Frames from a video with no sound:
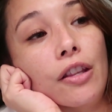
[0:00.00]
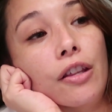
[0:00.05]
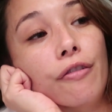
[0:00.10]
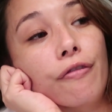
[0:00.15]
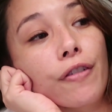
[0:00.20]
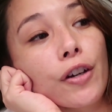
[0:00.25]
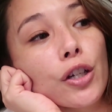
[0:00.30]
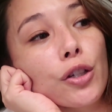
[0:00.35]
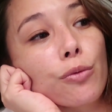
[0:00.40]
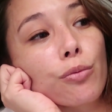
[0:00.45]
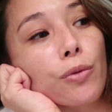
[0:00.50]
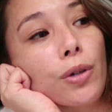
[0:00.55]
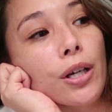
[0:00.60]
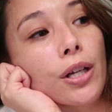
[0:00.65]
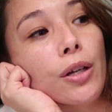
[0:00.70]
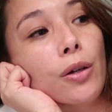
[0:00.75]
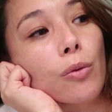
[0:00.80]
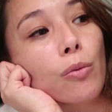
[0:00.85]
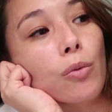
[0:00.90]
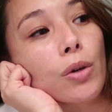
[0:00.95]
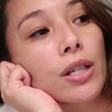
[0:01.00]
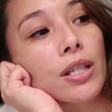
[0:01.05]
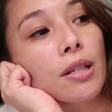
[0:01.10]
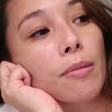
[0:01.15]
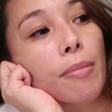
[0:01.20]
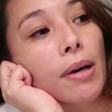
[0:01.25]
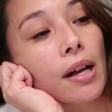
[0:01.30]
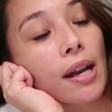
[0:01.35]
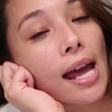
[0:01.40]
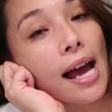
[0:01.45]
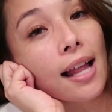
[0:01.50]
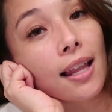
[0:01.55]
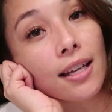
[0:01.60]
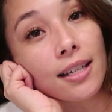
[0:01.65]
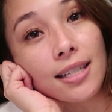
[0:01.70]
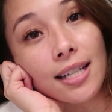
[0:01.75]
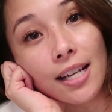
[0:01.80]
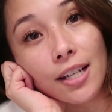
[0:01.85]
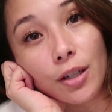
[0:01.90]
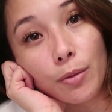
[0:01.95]
The first one was about
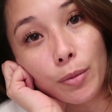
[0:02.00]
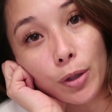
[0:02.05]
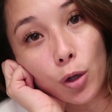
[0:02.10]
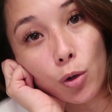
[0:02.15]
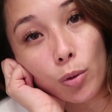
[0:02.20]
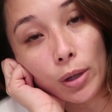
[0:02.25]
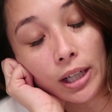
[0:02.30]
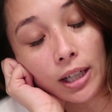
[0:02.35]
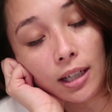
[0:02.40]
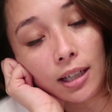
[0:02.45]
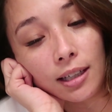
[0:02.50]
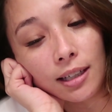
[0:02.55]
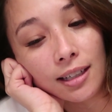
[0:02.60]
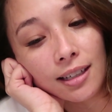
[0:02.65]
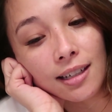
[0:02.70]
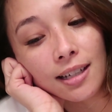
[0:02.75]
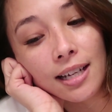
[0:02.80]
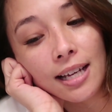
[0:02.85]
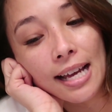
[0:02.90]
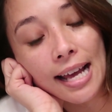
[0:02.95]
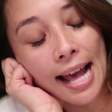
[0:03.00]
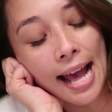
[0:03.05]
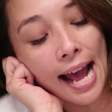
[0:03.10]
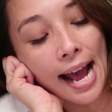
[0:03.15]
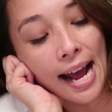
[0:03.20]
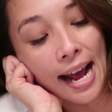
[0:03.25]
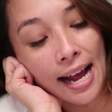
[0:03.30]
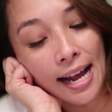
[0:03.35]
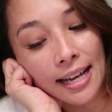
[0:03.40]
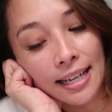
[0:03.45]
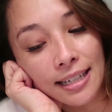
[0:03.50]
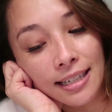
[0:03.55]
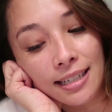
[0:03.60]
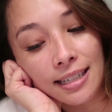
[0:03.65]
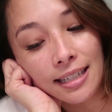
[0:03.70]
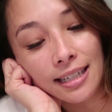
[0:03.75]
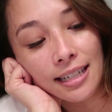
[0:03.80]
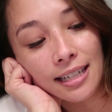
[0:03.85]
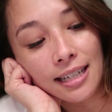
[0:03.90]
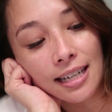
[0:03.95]
Alexander Mcqueen,
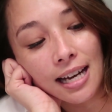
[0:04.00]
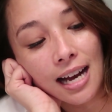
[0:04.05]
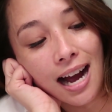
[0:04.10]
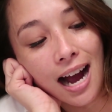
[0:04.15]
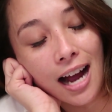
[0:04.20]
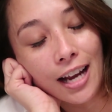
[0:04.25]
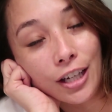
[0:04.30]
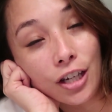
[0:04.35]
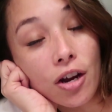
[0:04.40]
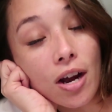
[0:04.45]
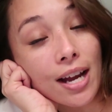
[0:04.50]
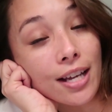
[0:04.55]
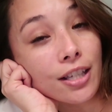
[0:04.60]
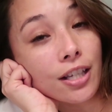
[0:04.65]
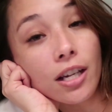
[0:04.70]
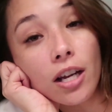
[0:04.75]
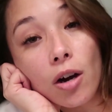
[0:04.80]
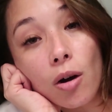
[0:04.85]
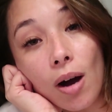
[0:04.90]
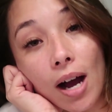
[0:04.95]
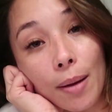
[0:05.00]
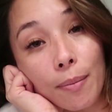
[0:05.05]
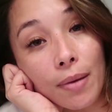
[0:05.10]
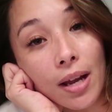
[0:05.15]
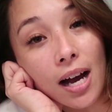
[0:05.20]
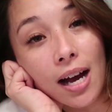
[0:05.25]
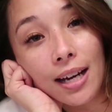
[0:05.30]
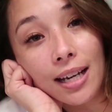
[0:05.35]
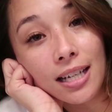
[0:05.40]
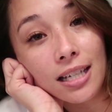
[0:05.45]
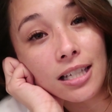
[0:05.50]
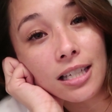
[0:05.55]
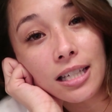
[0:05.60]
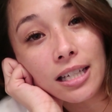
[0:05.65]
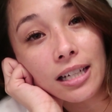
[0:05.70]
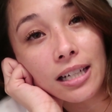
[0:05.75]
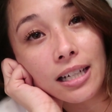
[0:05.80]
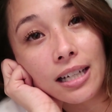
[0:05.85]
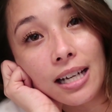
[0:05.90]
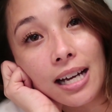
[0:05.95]
and you guys know I'm not
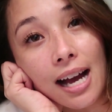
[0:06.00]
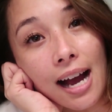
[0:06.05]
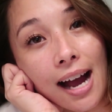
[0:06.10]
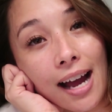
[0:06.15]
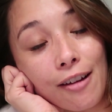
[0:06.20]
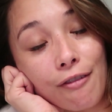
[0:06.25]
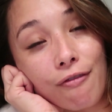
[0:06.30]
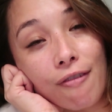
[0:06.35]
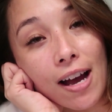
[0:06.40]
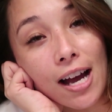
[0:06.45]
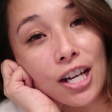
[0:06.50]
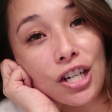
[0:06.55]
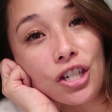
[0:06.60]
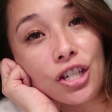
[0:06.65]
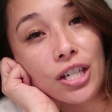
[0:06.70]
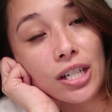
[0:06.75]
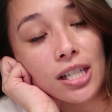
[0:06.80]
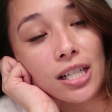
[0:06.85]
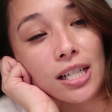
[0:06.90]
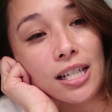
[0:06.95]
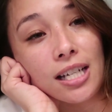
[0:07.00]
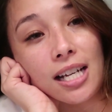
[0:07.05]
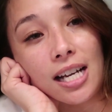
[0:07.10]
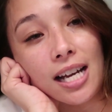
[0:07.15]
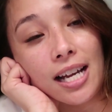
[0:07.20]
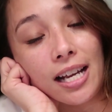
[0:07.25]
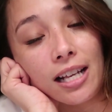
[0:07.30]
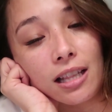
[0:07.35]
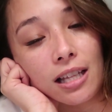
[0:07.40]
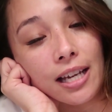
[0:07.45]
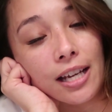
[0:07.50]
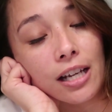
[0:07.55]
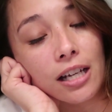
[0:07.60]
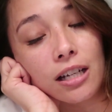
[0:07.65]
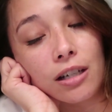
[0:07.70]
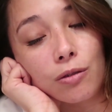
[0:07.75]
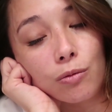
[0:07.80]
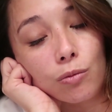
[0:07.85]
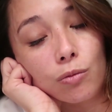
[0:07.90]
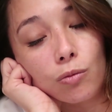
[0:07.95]
into high fashion. I
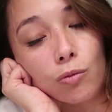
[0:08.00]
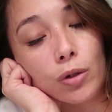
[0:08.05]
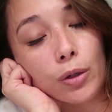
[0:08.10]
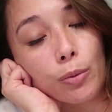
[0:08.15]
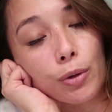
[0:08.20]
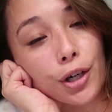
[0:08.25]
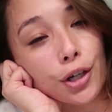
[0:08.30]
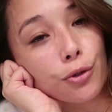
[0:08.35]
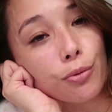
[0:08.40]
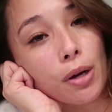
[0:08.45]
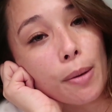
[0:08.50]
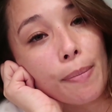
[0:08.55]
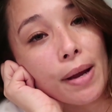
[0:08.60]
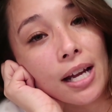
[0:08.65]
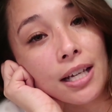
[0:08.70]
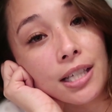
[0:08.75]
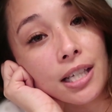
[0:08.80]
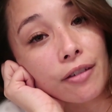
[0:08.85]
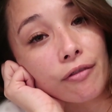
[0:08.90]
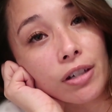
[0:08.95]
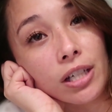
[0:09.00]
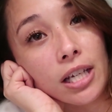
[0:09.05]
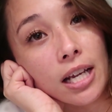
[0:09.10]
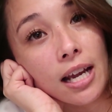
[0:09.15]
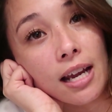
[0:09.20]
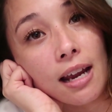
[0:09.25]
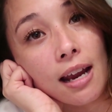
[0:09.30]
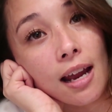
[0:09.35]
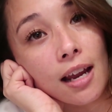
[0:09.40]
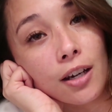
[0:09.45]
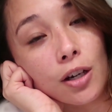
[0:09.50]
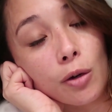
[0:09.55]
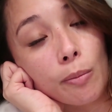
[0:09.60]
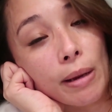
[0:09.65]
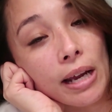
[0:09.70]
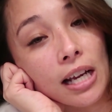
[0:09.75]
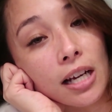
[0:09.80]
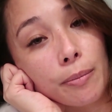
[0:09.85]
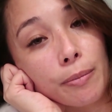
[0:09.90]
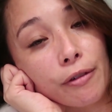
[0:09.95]
would wear sweatpants every day and no
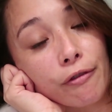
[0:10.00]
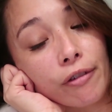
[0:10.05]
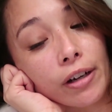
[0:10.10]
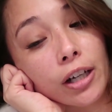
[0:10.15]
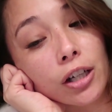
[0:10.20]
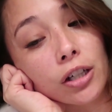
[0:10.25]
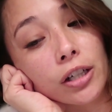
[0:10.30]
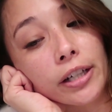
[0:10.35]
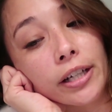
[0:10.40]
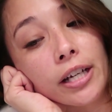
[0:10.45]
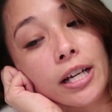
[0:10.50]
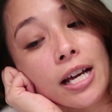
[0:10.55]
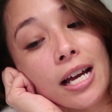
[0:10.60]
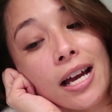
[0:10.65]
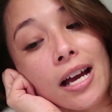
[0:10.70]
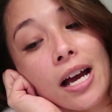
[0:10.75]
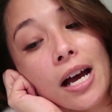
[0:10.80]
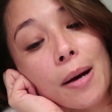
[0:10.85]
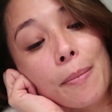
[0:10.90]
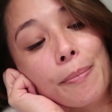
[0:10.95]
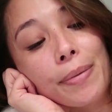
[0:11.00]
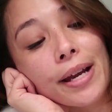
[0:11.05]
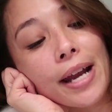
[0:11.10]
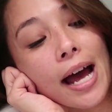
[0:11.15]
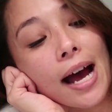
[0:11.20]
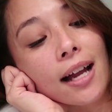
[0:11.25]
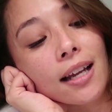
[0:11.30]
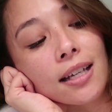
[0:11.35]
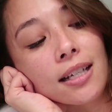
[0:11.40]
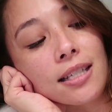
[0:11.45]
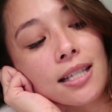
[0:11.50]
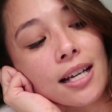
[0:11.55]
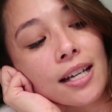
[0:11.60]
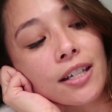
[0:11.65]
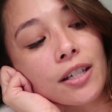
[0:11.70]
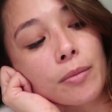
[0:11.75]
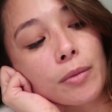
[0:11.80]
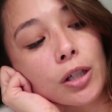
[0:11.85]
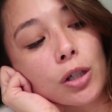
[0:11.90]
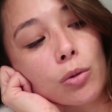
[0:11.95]
makeup if I could, but
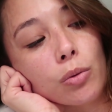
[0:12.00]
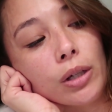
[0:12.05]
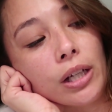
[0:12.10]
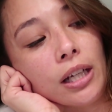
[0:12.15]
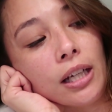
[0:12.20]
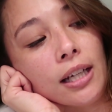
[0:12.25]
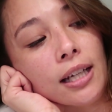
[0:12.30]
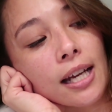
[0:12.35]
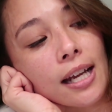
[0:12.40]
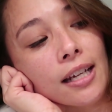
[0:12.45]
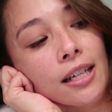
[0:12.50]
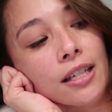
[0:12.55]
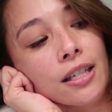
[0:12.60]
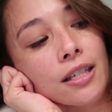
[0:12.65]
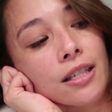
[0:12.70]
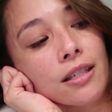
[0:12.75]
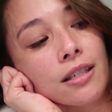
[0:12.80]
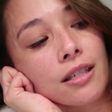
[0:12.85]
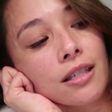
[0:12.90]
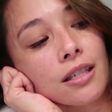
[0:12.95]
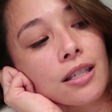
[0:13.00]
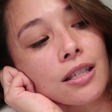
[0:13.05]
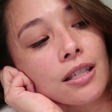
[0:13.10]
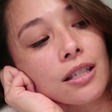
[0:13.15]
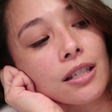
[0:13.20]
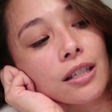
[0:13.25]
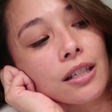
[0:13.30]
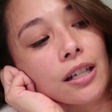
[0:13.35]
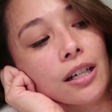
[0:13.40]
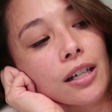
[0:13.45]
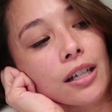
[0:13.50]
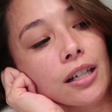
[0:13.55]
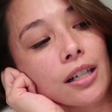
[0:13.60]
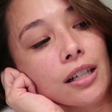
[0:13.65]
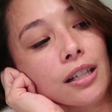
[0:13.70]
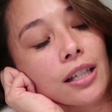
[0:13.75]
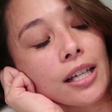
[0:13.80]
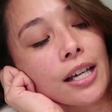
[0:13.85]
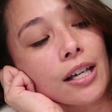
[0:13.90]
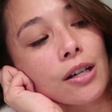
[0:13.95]
Alexander Mcqueen and his
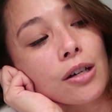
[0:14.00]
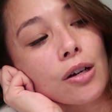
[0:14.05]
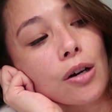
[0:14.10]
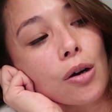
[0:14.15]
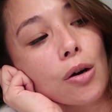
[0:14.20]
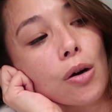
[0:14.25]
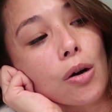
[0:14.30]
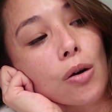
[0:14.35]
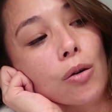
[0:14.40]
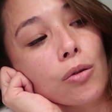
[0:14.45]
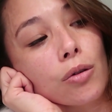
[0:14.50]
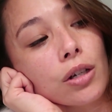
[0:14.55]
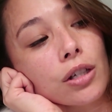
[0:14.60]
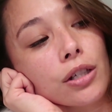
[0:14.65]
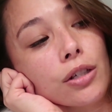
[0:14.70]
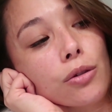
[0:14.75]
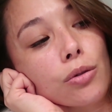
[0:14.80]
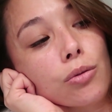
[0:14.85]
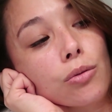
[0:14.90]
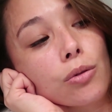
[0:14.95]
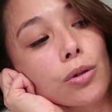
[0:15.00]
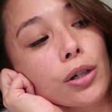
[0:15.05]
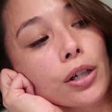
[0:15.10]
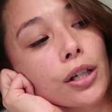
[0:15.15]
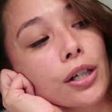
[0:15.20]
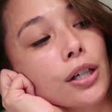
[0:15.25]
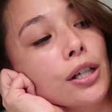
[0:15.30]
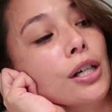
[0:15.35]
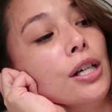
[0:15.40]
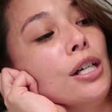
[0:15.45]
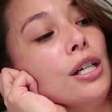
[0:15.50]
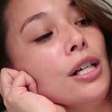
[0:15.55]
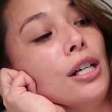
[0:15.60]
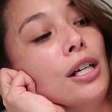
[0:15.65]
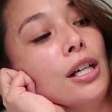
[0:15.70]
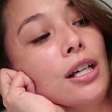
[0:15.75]
like haute couture